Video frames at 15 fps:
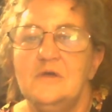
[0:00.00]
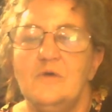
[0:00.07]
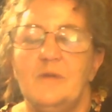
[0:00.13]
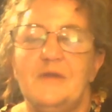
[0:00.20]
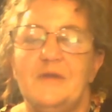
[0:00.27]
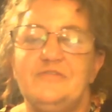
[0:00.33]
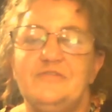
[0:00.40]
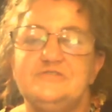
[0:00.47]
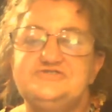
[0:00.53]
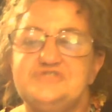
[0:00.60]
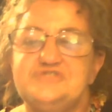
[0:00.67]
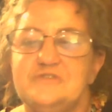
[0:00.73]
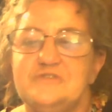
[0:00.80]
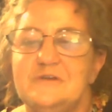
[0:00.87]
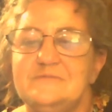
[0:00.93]
Well, I'm not too
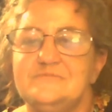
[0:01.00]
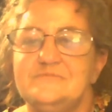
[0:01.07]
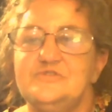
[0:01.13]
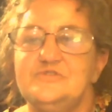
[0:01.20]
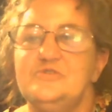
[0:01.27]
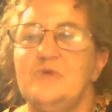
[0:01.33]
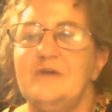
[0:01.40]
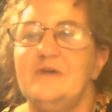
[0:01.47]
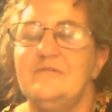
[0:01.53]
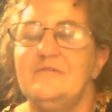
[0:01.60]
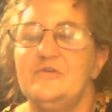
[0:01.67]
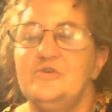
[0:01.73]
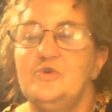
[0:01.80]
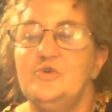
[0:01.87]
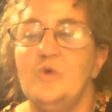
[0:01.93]
sure who
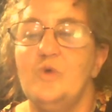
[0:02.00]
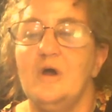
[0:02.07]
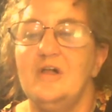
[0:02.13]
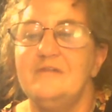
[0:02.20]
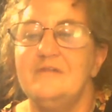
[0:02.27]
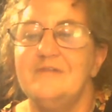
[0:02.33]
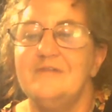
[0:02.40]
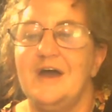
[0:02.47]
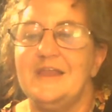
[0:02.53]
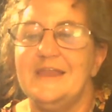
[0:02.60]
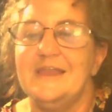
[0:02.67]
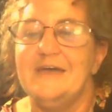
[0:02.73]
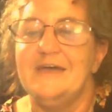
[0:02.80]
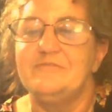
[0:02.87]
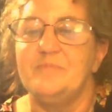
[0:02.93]
all I've got
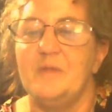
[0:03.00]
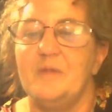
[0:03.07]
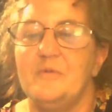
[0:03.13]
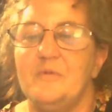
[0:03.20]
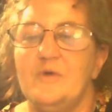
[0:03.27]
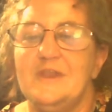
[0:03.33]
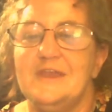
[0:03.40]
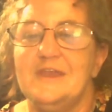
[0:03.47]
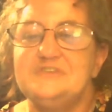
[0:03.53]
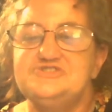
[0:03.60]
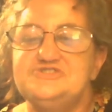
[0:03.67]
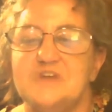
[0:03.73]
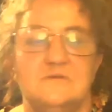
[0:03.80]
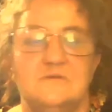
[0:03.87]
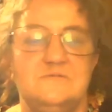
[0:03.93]
left, but I'm going to
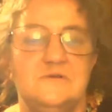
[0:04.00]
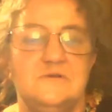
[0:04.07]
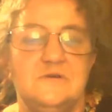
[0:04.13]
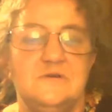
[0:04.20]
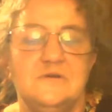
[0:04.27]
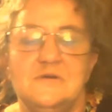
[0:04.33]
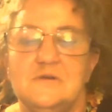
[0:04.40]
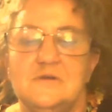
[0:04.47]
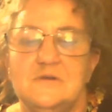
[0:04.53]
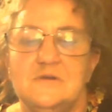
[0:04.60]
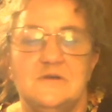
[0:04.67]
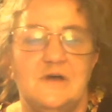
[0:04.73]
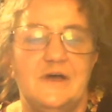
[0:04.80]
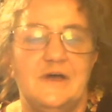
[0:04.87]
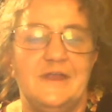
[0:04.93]
let you go.
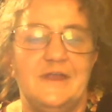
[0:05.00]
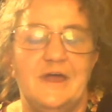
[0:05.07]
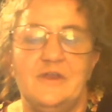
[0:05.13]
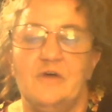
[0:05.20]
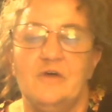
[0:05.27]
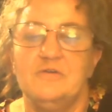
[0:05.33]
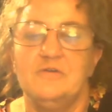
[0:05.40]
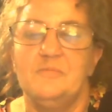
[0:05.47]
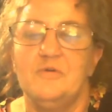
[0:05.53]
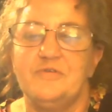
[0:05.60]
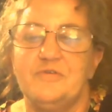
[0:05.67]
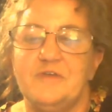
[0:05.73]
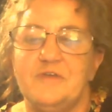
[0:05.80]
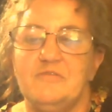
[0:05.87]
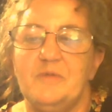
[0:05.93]
And I know that
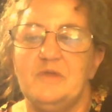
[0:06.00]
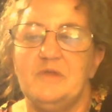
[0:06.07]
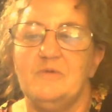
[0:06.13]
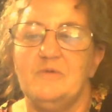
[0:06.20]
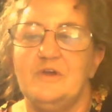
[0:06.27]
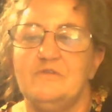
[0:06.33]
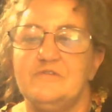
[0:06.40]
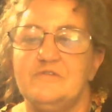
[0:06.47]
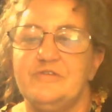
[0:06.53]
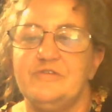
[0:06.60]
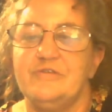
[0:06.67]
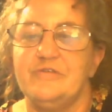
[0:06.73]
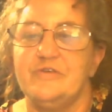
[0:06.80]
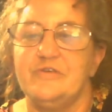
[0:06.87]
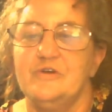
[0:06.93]
most everybody went over
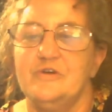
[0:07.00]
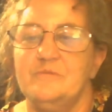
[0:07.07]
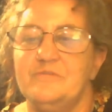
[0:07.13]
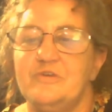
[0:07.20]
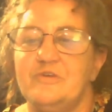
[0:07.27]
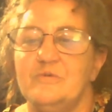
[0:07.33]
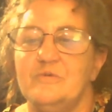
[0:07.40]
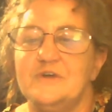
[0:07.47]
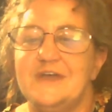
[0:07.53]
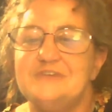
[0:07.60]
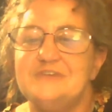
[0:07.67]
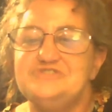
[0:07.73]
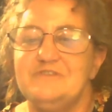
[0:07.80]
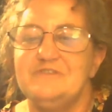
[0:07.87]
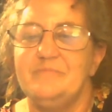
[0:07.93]
to the Zoom, so we'll
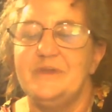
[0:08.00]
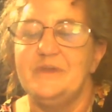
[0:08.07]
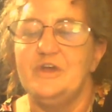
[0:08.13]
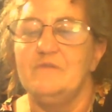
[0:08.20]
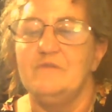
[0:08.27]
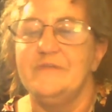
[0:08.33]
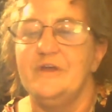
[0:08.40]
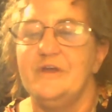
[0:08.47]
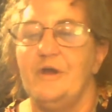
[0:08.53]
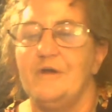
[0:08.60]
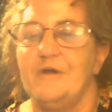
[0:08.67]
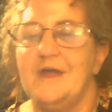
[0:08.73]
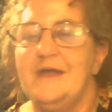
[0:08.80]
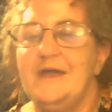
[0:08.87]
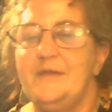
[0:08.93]
catch everybody over there.
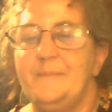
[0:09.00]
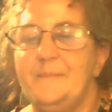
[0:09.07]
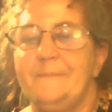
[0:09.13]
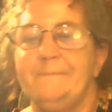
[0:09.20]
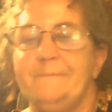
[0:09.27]
All right?